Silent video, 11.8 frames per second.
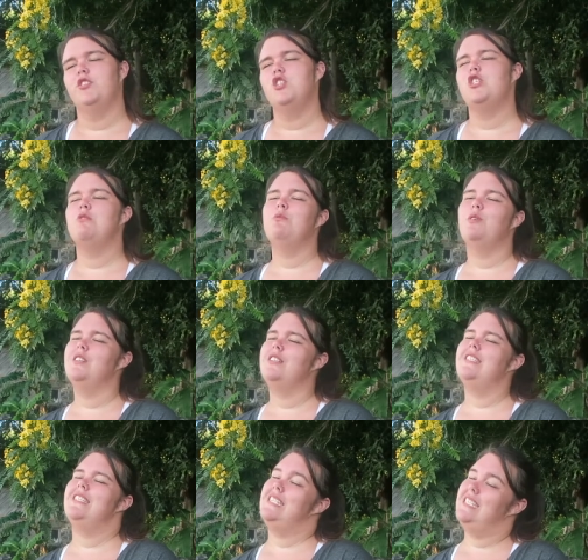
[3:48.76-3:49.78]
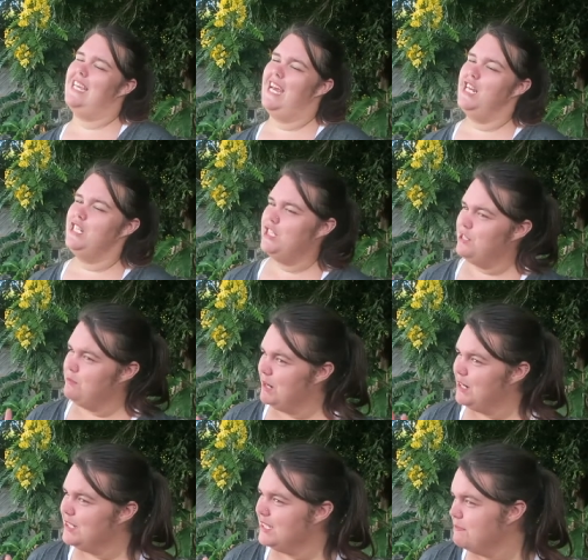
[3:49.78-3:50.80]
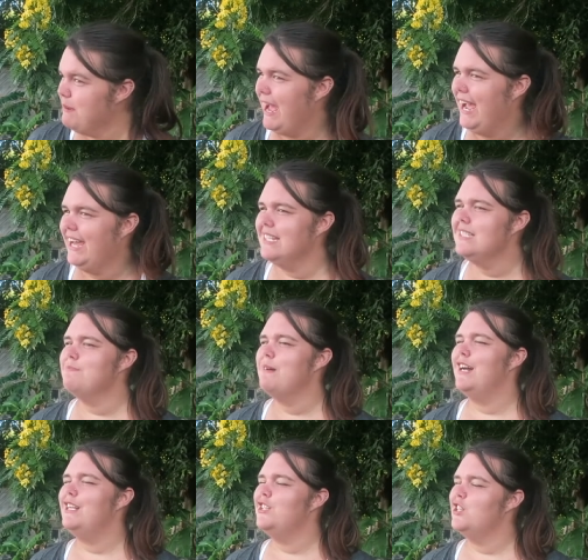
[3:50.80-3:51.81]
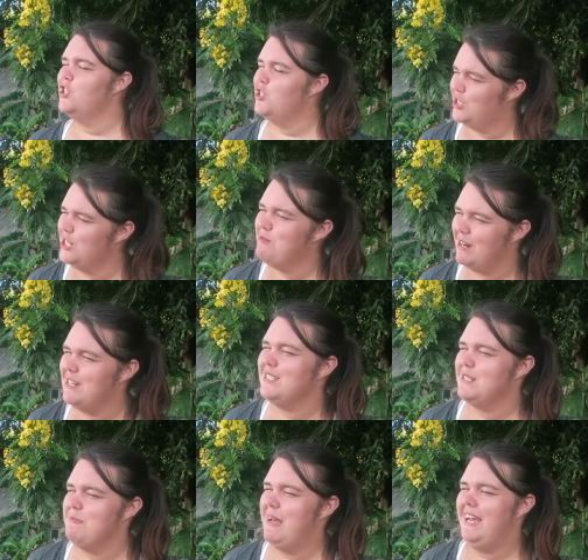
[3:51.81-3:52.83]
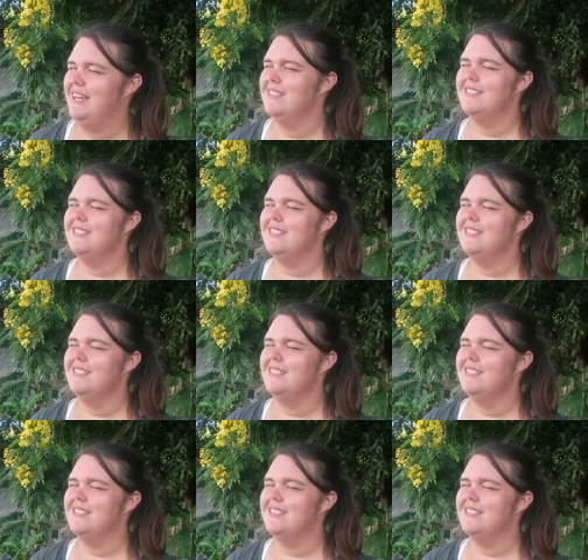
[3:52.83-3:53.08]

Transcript: she wouldn't say she wears the pants, but she wears the pants.